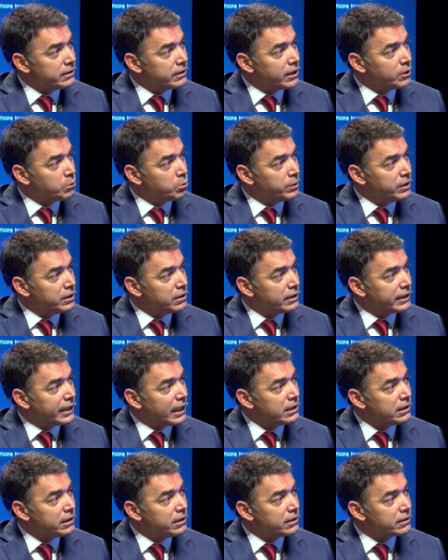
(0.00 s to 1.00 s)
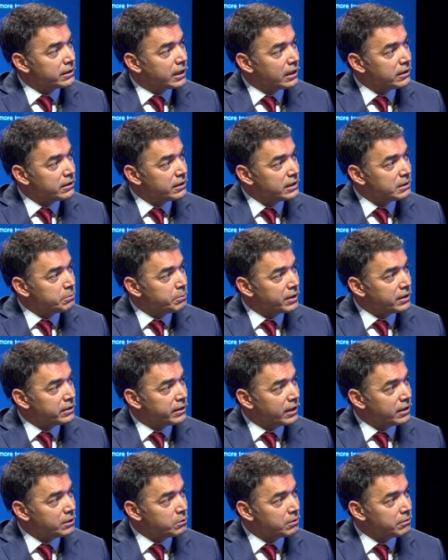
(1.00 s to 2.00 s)
and we, the candidate countries,
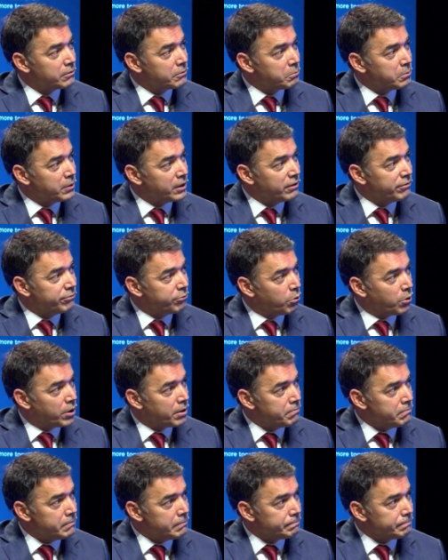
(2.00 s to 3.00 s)
pretend we reform.